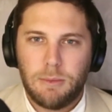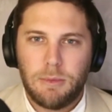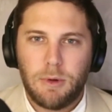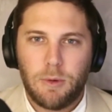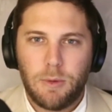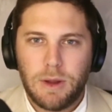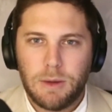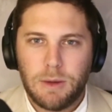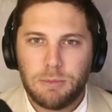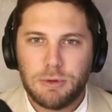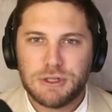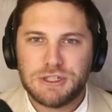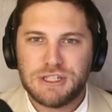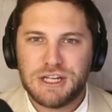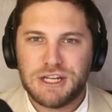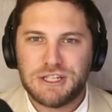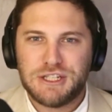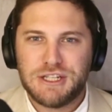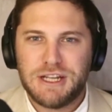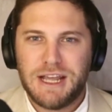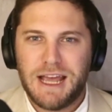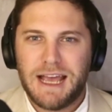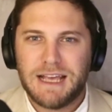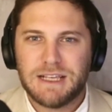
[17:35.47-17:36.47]
but we appreciate
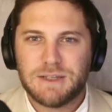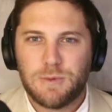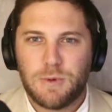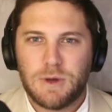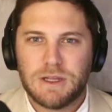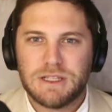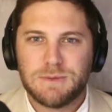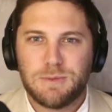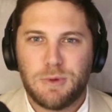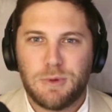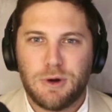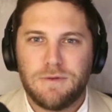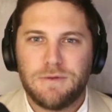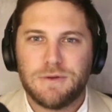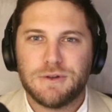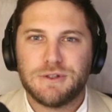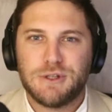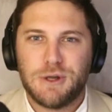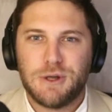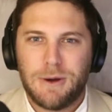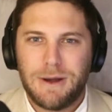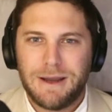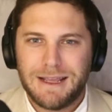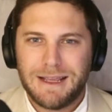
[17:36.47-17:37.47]
you guys once more for
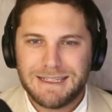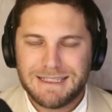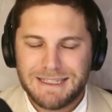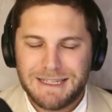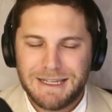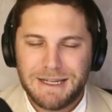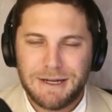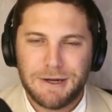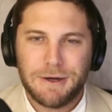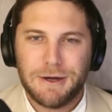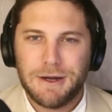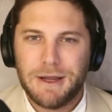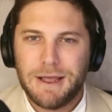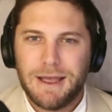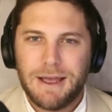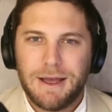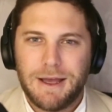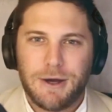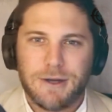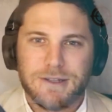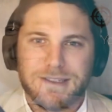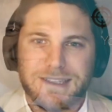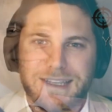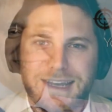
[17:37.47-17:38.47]
joining us here
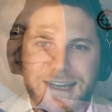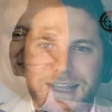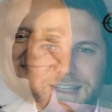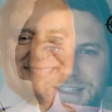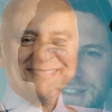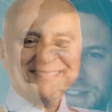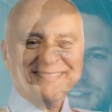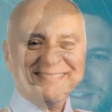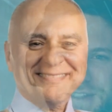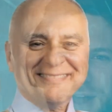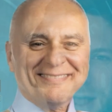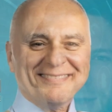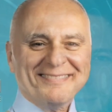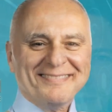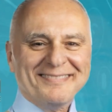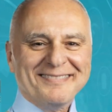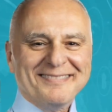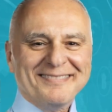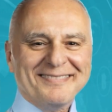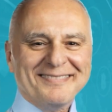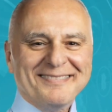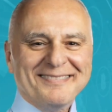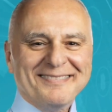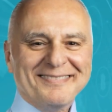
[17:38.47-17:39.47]
on today's installment
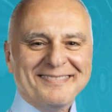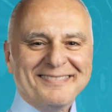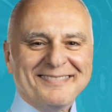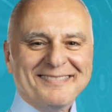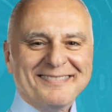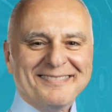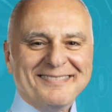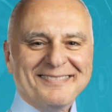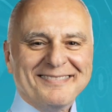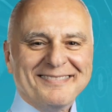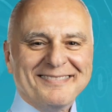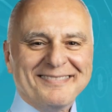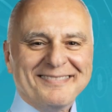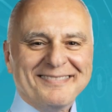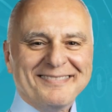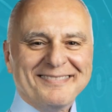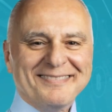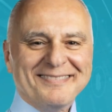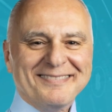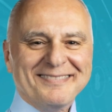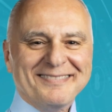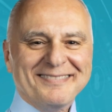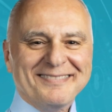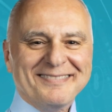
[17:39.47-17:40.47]
of Optimizing
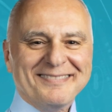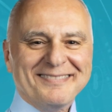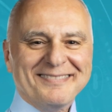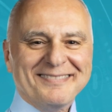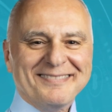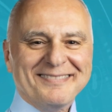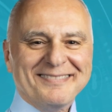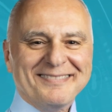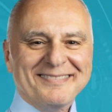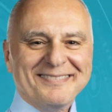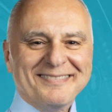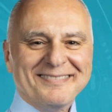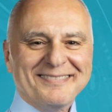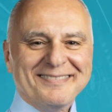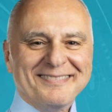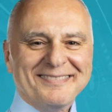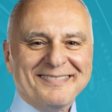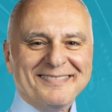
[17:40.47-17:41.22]
Your Financial World.